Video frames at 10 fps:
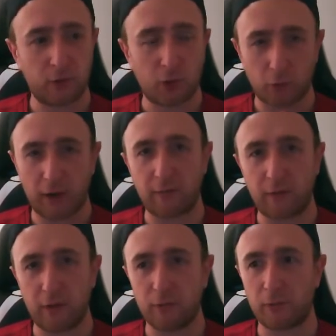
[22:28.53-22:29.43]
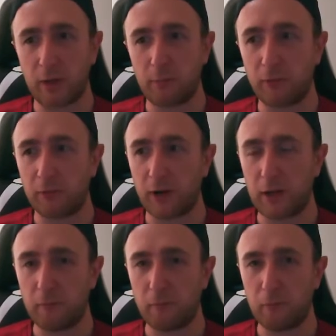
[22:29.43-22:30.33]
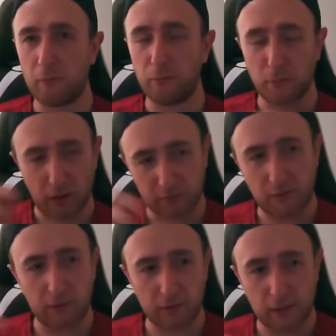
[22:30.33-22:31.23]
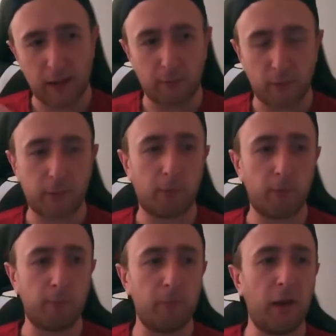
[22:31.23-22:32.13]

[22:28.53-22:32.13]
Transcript: correct it frame by frame, masking out a problem.